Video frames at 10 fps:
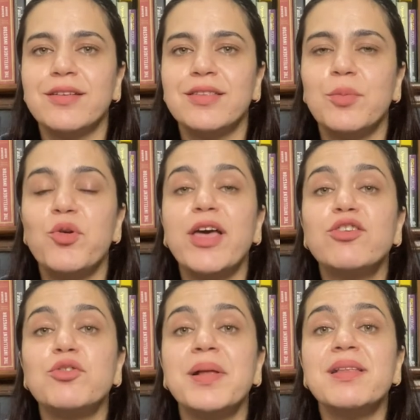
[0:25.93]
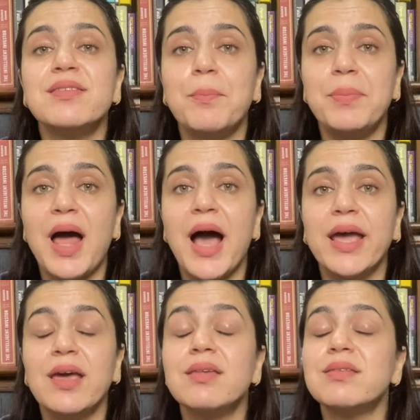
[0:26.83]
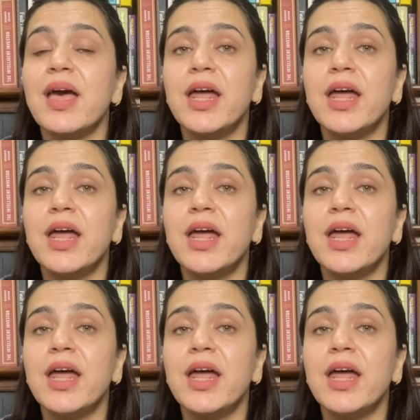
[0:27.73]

the breast milk supply is